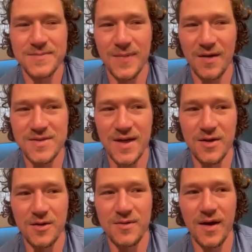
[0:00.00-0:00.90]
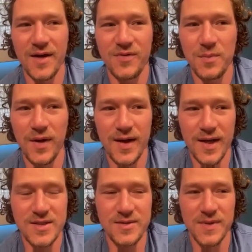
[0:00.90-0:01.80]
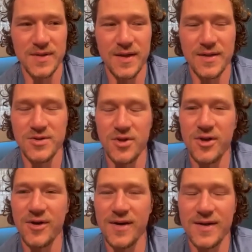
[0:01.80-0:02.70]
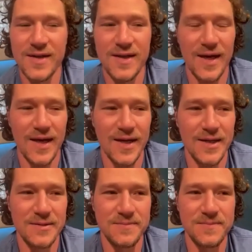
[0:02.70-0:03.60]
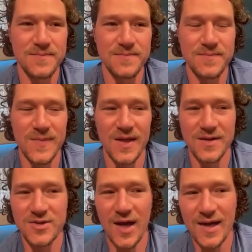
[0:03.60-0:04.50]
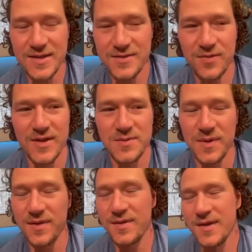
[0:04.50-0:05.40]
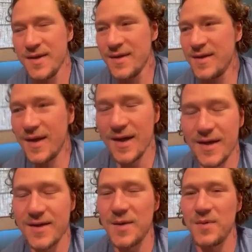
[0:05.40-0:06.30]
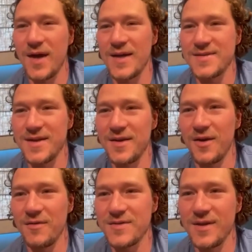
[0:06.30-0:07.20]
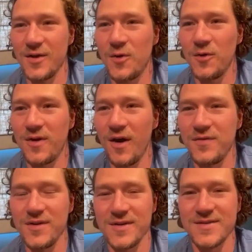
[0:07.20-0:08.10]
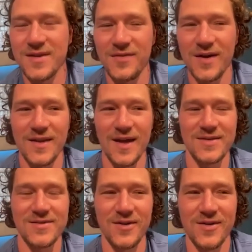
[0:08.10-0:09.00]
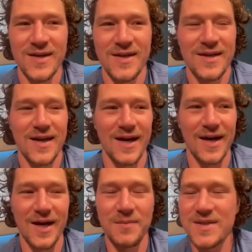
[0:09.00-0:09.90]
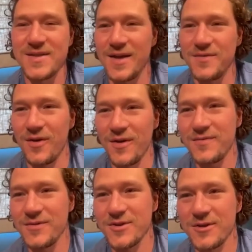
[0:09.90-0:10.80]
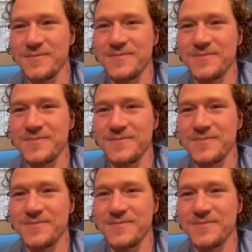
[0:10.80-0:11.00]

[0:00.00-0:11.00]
Obviously I know Dougie from playing against him in junior, and you know, Jack, he's friends with a couple guys that, and obviously like Cole Caulfield and stuff like that. so I'm excited for it for sure.